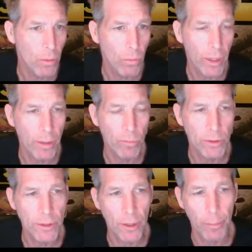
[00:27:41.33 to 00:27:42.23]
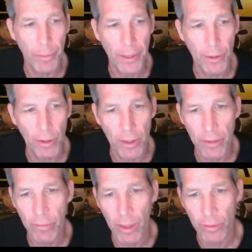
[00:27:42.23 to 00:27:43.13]
any ones that are paid or
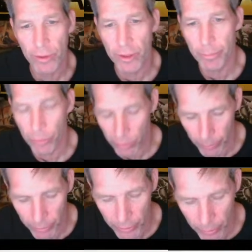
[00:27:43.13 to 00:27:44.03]
even how these pull up are going